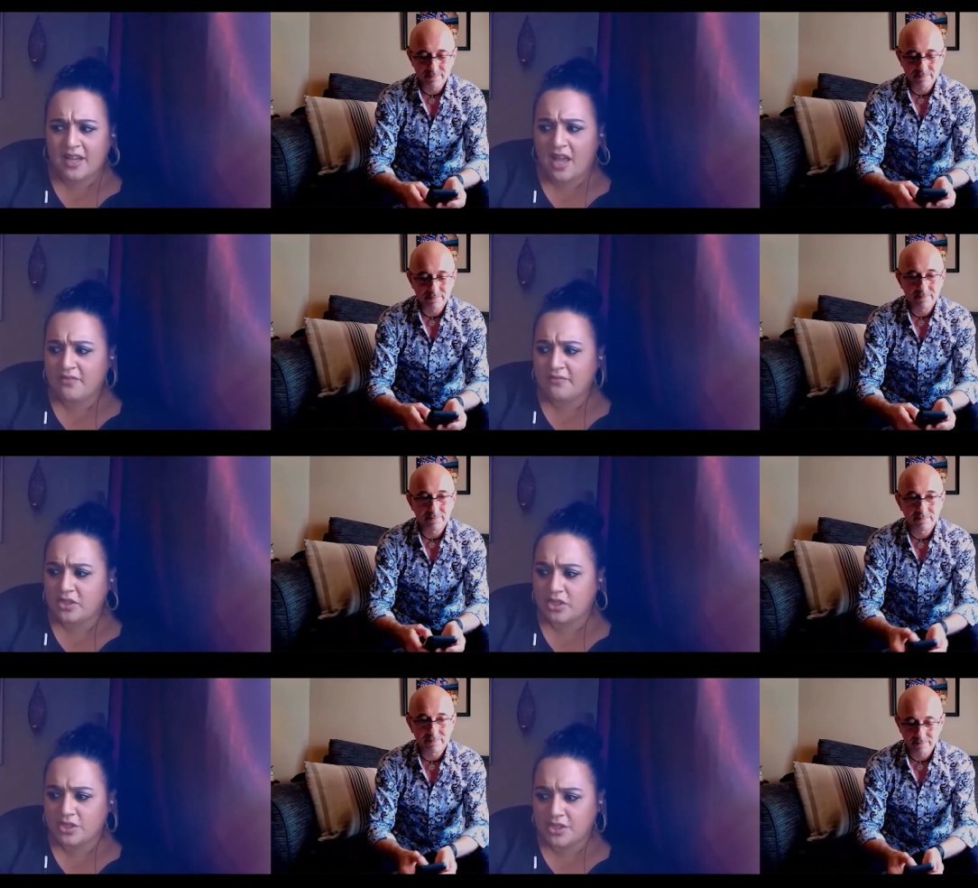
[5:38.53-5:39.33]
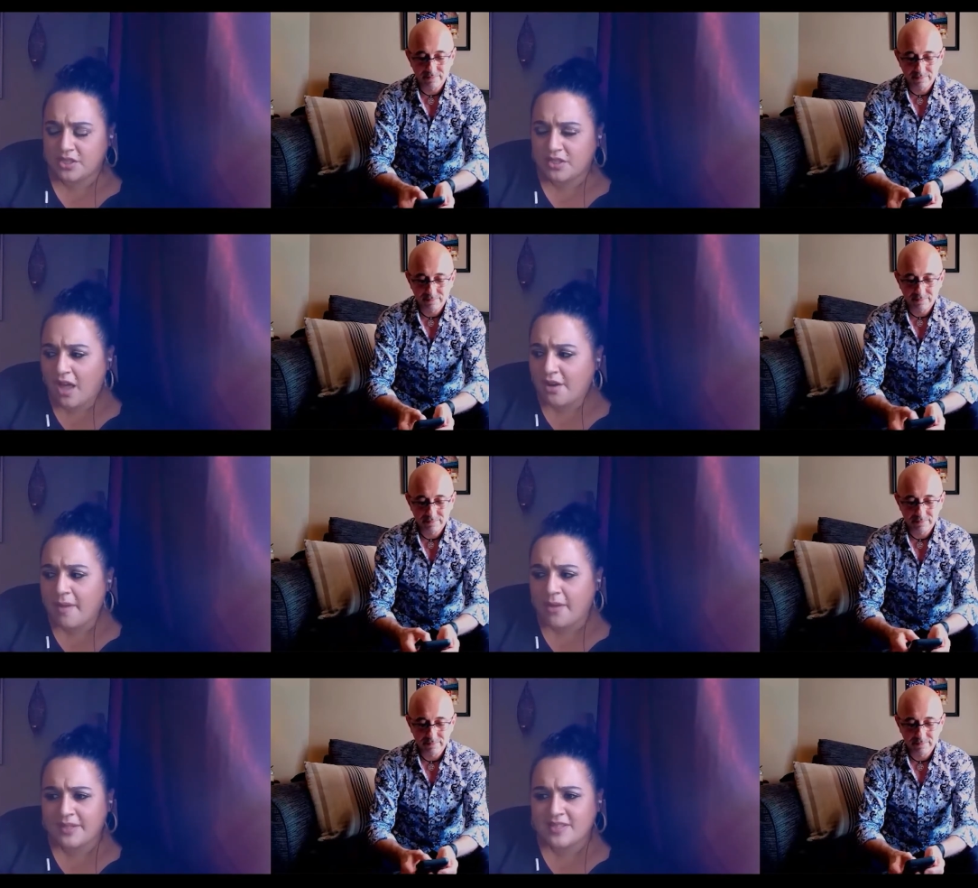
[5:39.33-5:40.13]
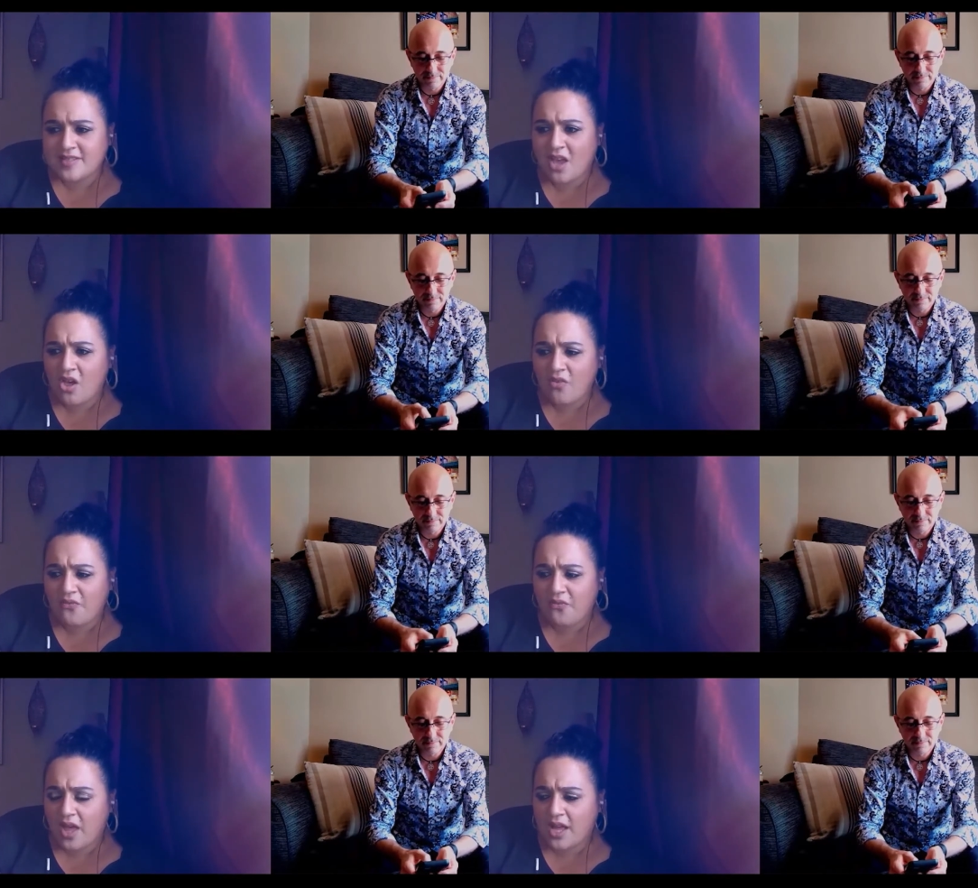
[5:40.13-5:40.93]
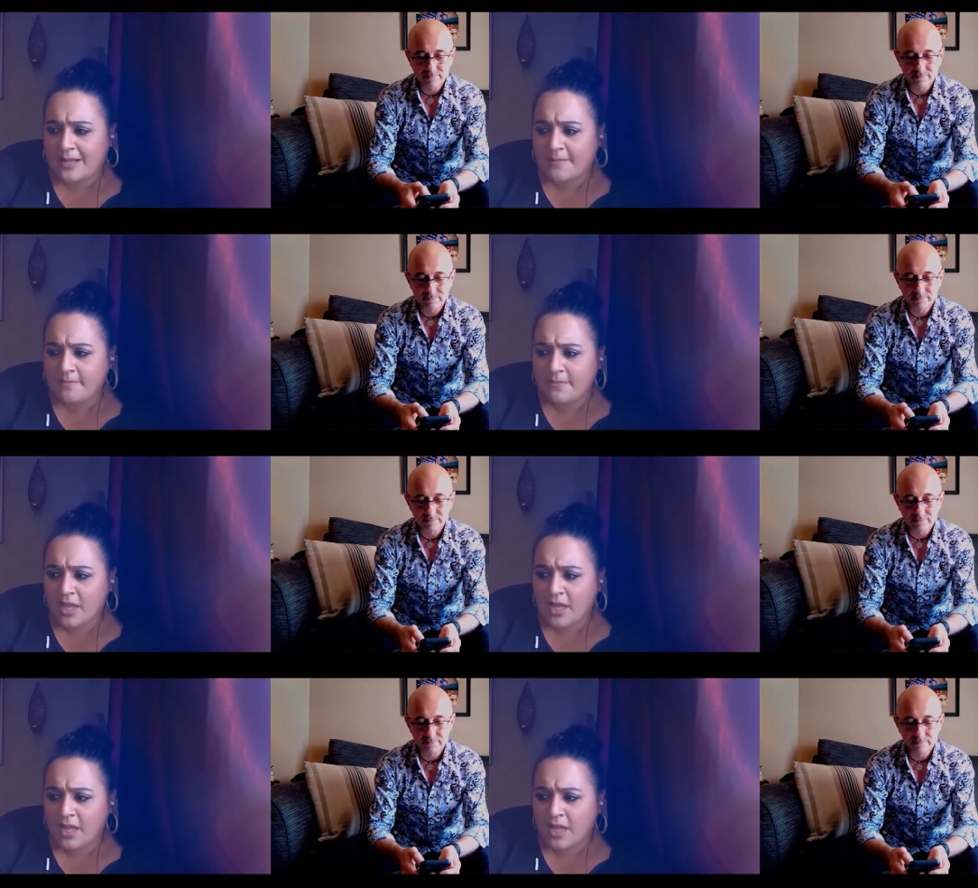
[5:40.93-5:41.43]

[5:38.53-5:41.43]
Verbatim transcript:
Speaker 1: I've learned a lot about myself, um,